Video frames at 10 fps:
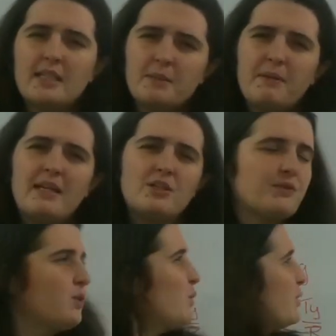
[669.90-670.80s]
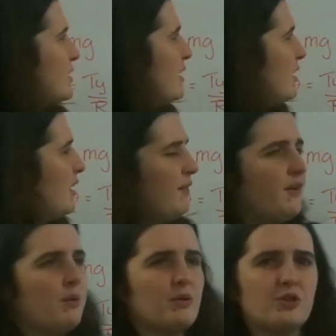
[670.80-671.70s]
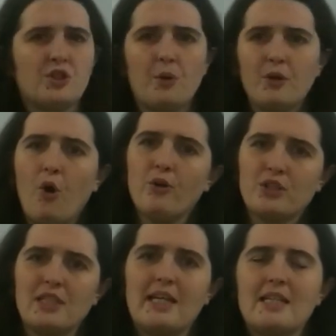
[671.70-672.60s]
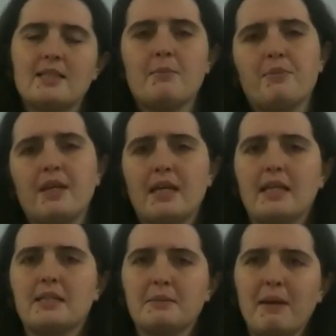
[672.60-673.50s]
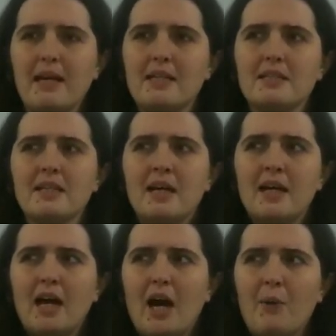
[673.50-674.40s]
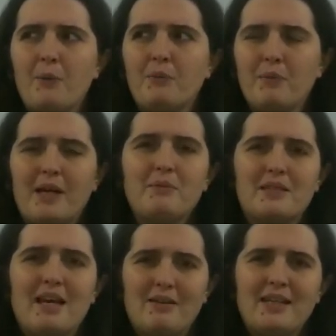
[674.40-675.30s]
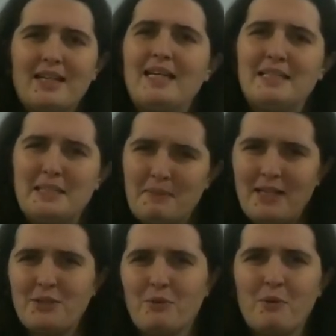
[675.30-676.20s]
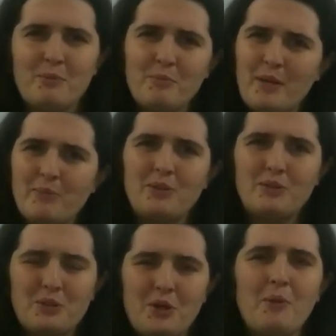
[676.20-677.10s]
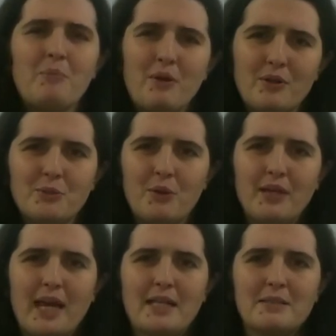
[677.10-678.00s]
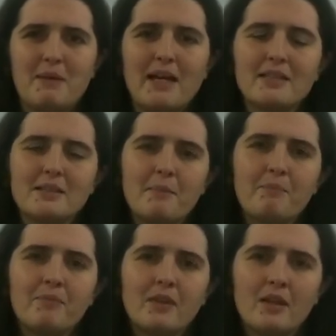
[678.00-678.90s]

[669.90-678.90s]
This means, of course, if I was to go and oscillate something in space, I wouldn't be able to calculate its mass, or I wouldn't be able to use the time period to work out its mass.